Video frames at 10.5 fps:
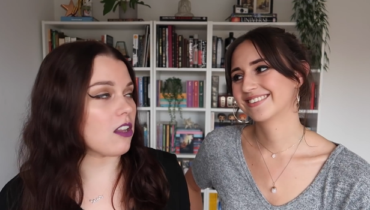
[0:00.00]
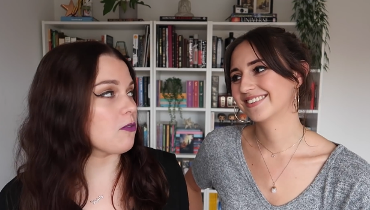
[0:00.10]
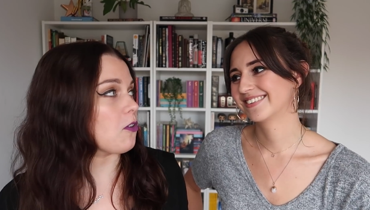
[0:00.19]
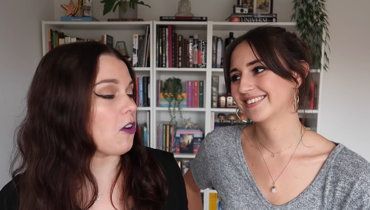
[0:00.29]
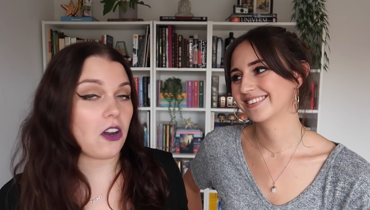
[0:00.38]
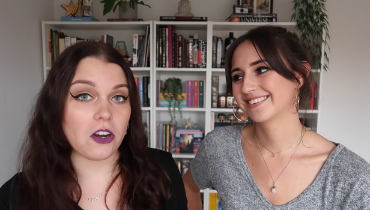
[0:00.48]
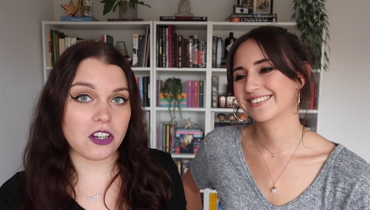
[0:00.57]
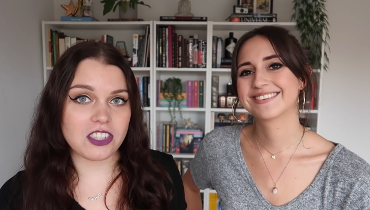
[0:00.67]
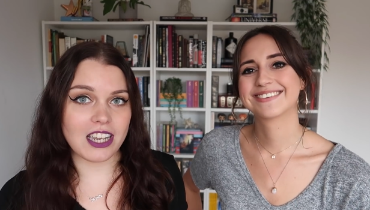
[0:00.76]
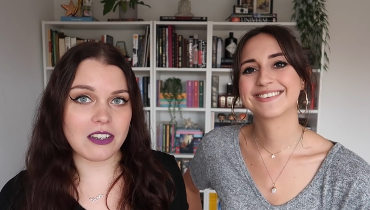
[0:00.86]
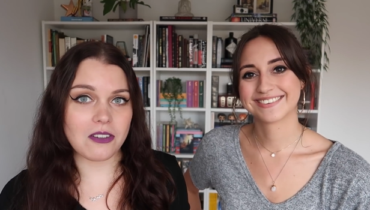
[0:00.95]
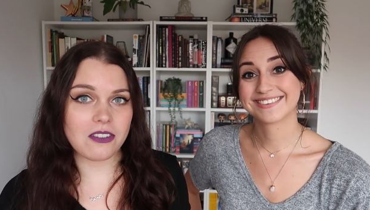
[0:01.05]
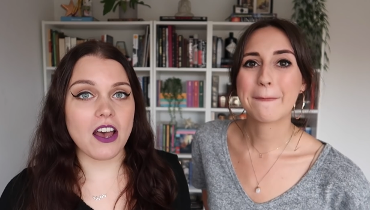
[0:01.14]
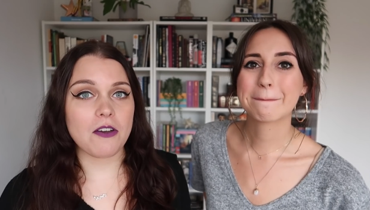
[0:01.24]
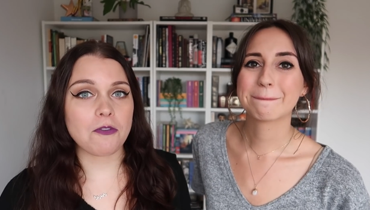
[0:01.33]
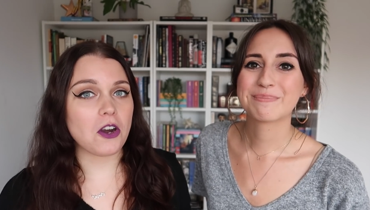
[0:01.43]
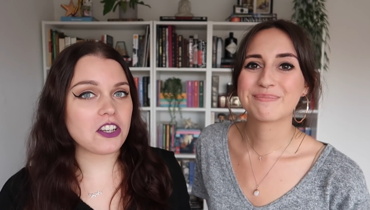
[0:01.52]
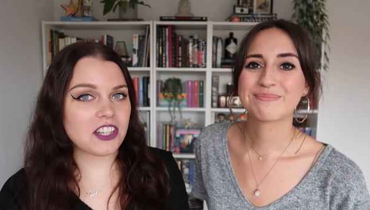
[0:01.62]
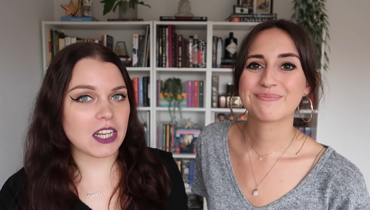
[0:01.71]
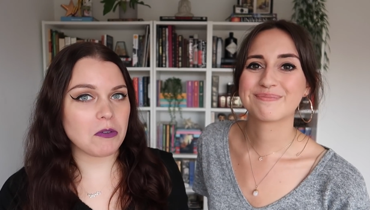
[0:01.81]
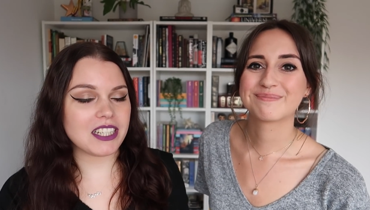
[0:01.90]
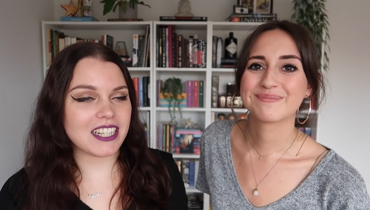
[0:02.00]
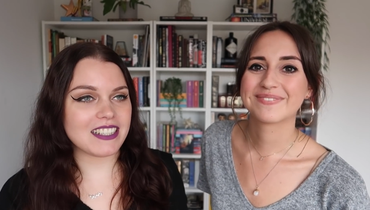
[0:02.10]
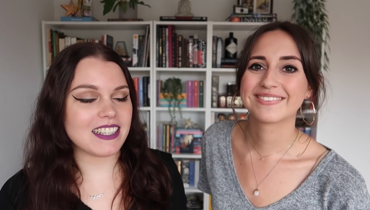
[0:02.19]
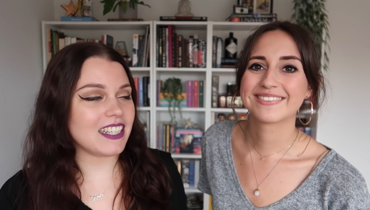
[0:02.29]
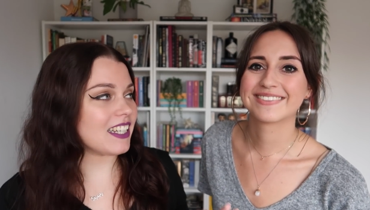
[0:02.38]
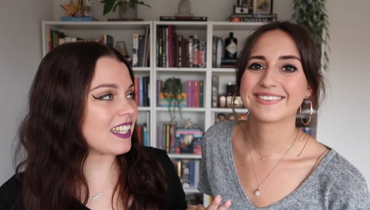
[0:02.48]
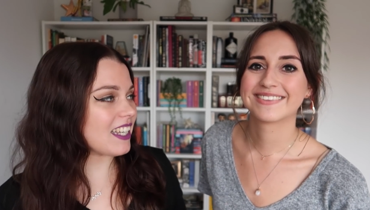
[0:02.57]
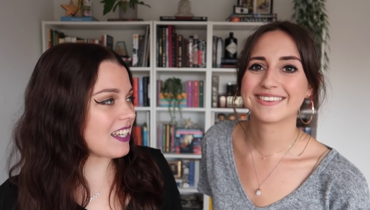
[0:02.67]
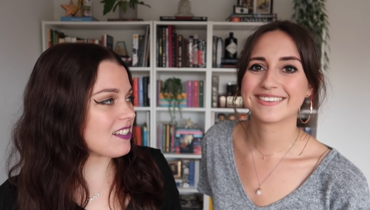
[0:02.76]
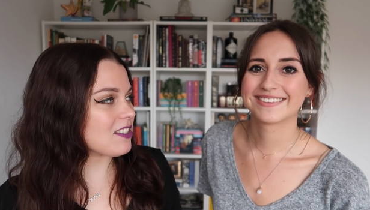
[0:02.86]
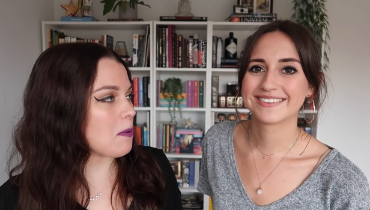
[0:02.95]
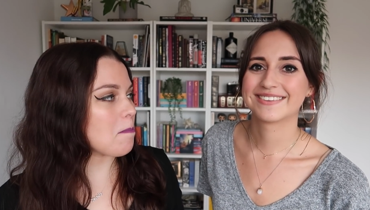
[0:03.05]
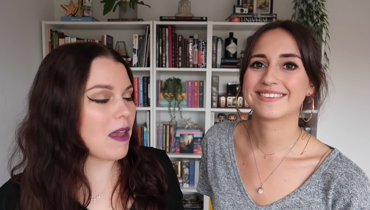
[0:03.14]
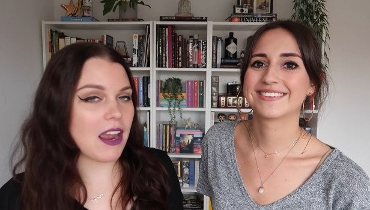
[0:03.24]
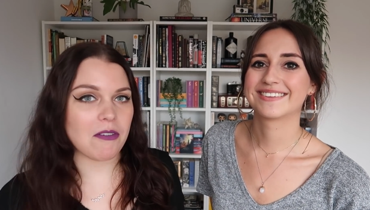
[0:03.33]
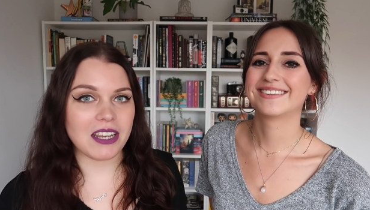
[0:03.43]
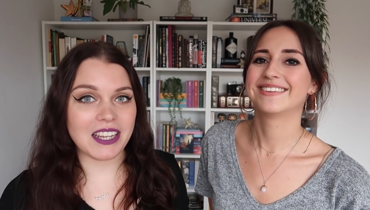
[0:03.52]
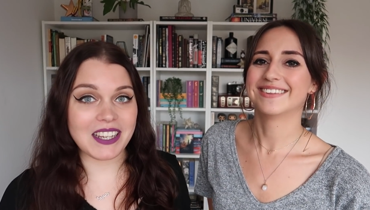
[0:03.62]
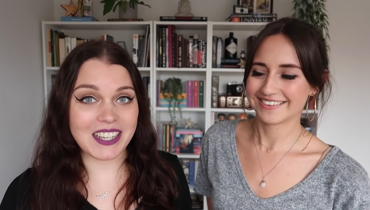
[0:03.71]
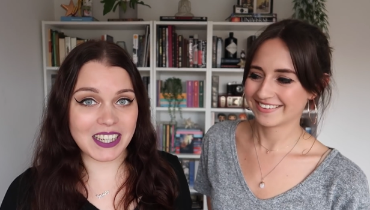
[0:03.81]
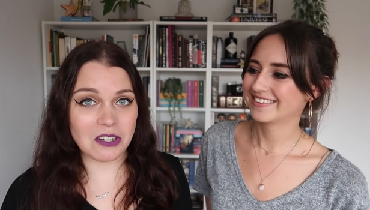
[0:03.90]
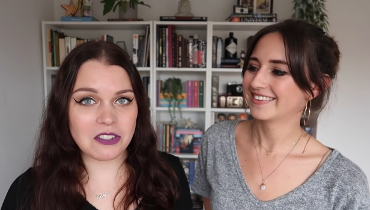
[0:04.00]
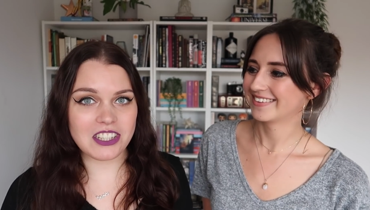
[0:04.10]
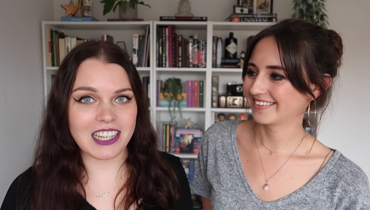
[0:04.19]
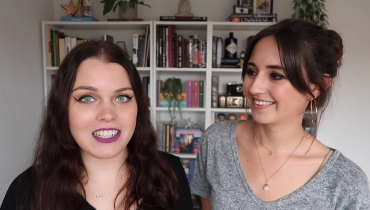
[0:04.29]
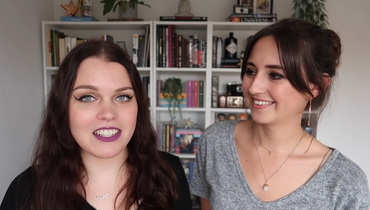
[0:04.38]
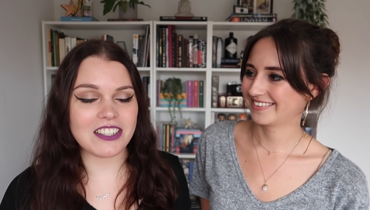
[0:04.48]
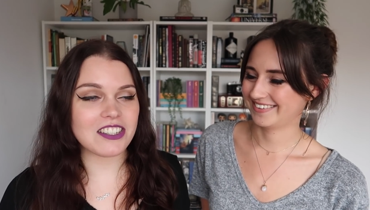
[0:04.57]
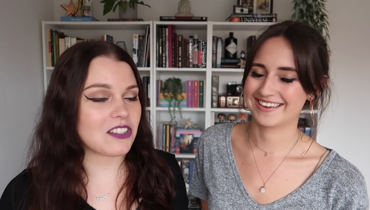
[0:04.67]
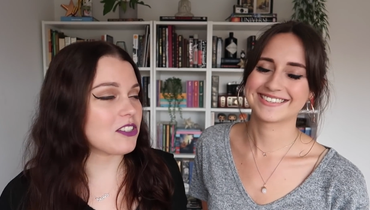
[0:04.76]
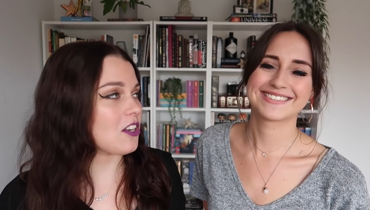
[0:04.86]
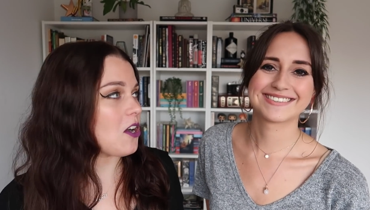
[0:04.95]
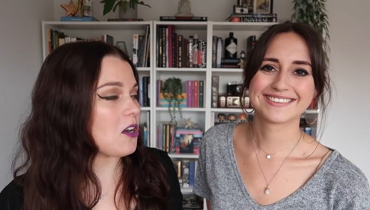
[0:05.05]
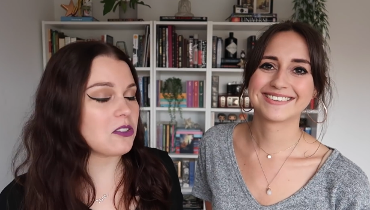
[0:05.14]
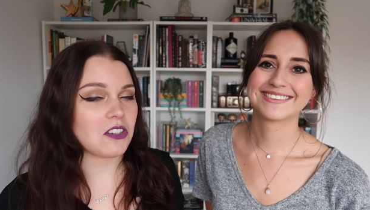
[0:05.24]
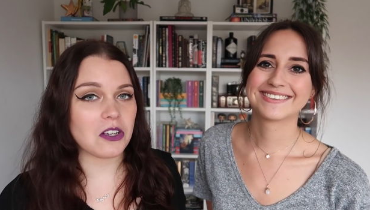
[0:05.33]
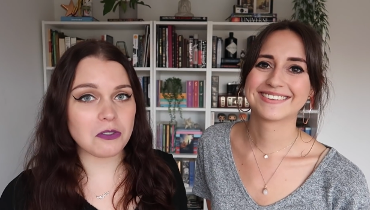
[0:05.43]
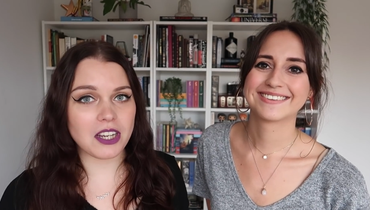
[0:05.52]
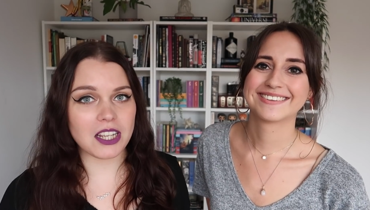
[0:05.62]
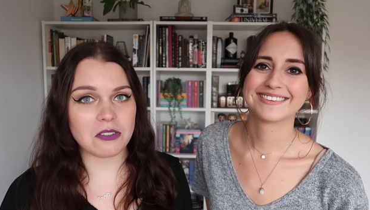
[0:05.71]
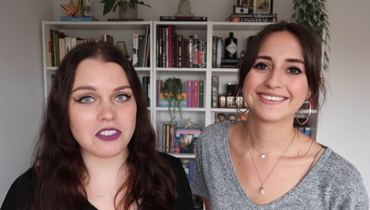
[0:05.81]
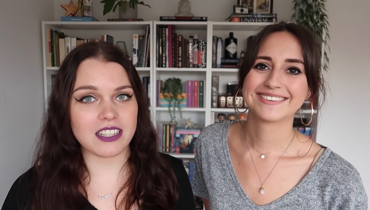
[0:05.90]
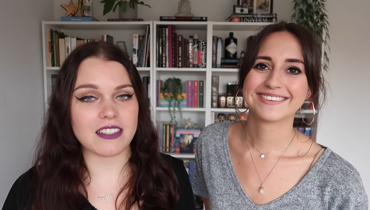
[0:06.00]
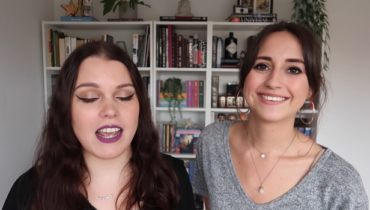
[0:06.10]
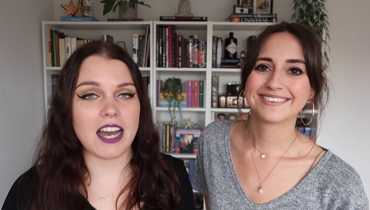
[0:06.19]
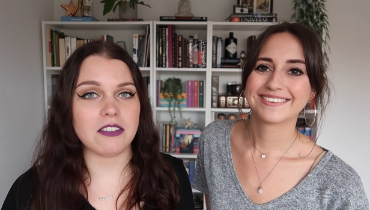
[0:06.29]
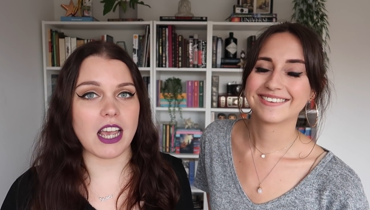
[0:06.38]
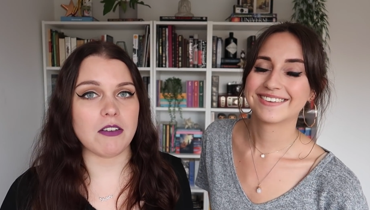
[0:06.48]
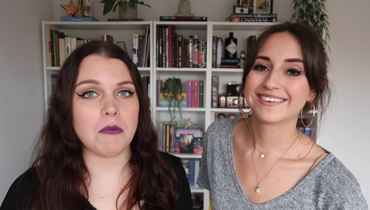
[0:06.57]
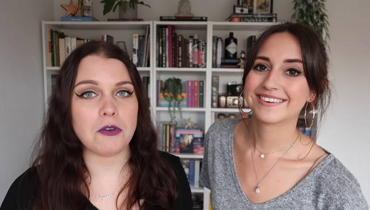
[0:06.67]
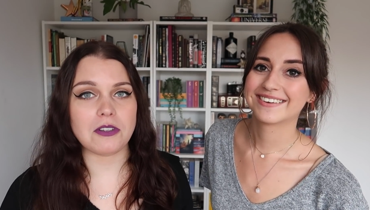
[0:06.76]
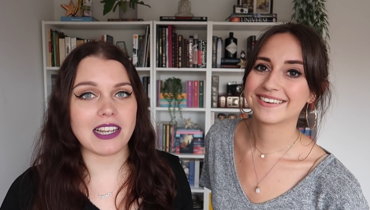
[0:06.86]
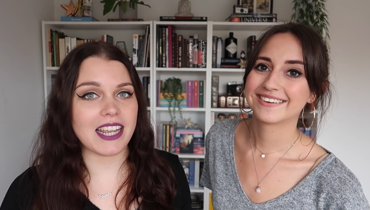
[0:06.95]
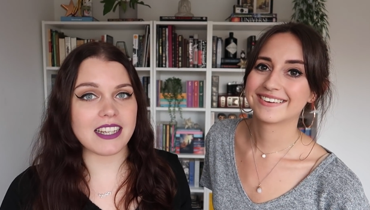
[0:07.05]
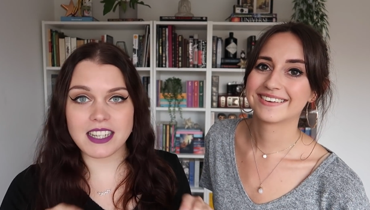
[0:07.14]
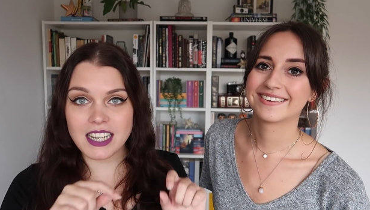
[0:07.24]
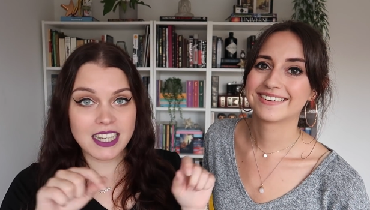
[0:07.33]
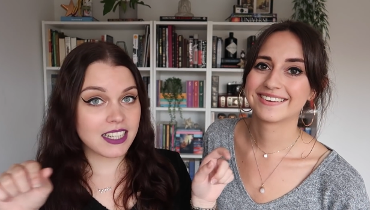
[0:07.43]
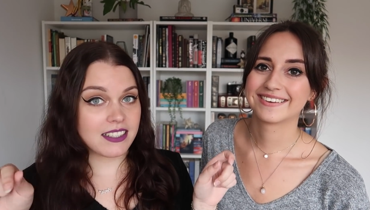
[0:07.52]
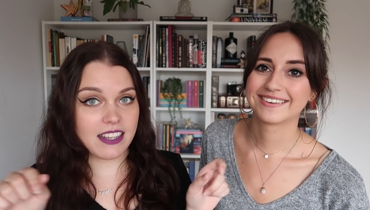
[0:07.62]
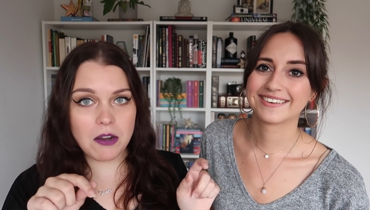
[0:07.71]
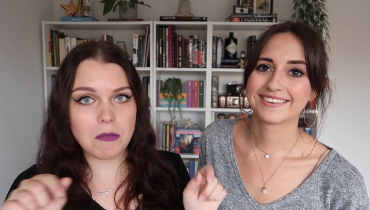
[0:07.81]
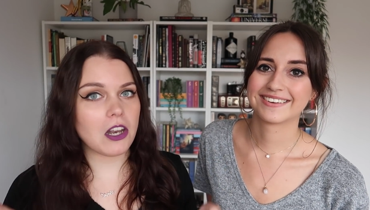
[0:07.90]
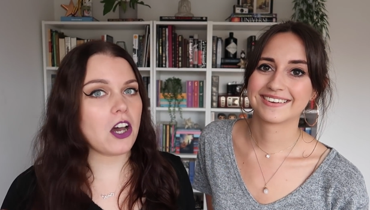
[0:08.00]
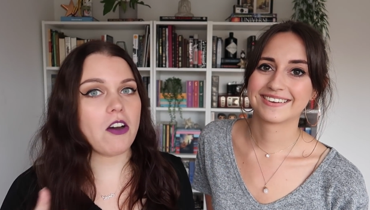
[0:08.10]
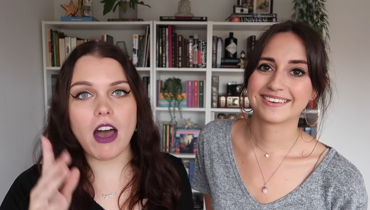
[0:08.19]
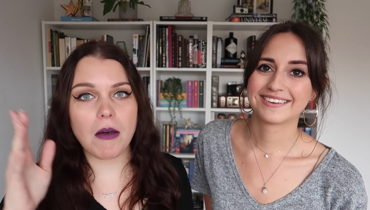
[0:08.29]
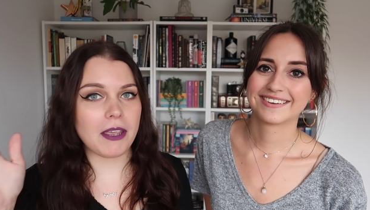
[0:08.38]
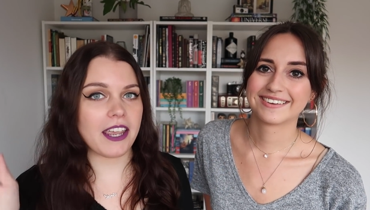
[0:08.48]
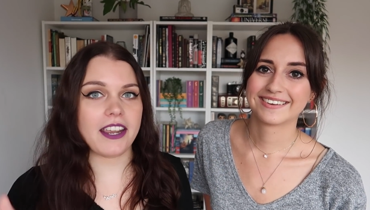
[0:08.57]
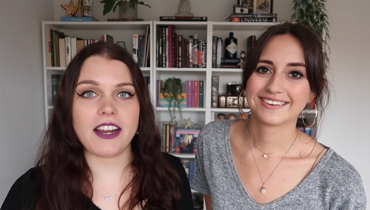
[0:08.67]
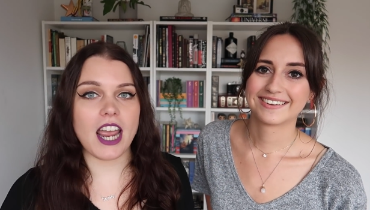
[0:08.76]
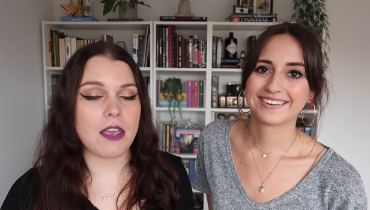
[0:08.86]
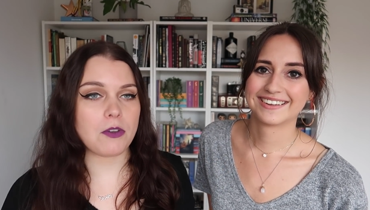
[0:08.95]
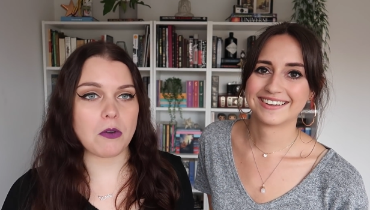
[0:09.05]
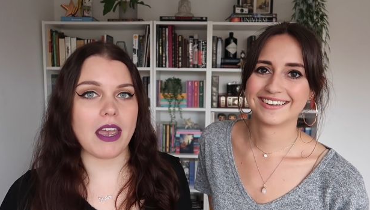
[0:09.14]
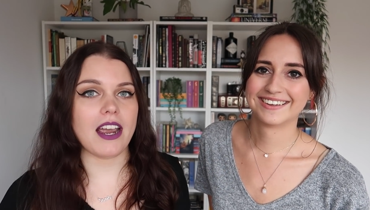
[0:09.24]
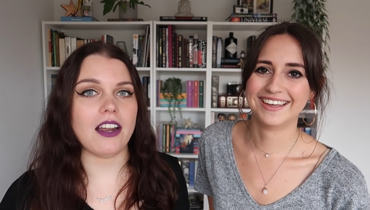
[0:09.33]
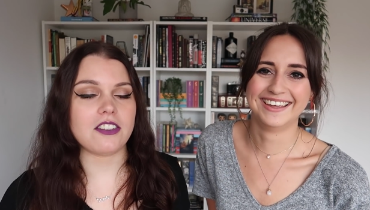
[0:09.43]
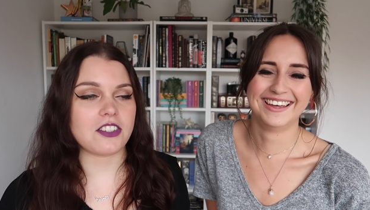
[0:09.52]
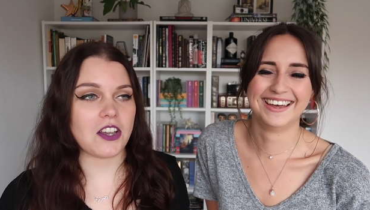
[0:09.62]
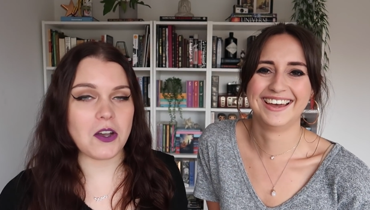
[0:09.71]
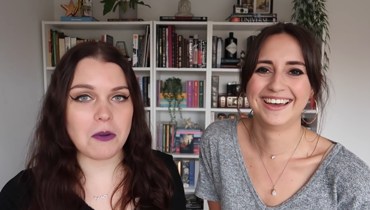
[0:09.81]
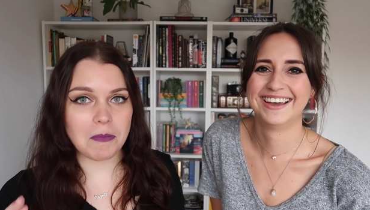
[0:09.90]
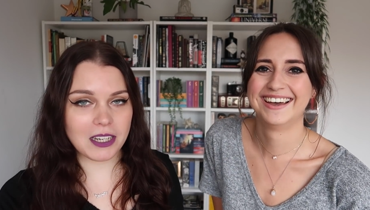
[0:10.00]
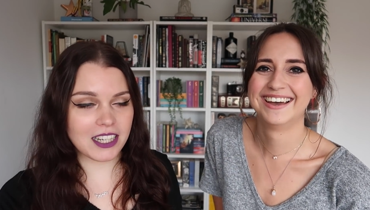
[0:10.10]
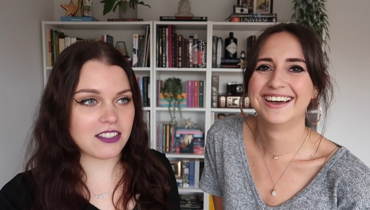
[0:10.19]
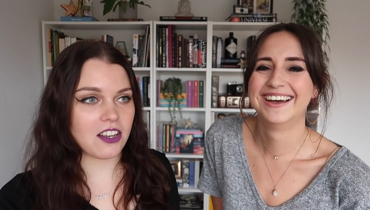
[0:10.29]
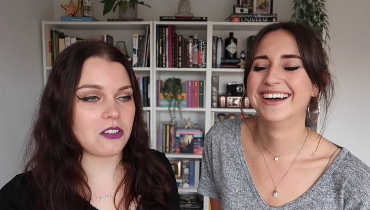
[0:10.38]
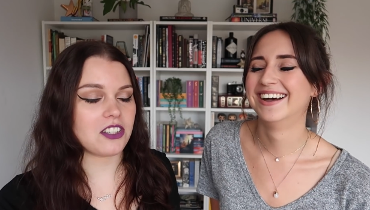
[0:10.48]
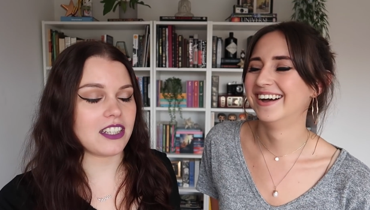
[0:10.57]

Speaker 1: done for her channel. For her channel we did the Kiss, Marry, Kill challenge. Yes. So don't forget to check that out. I will put links down below, up here, everywhere. So please go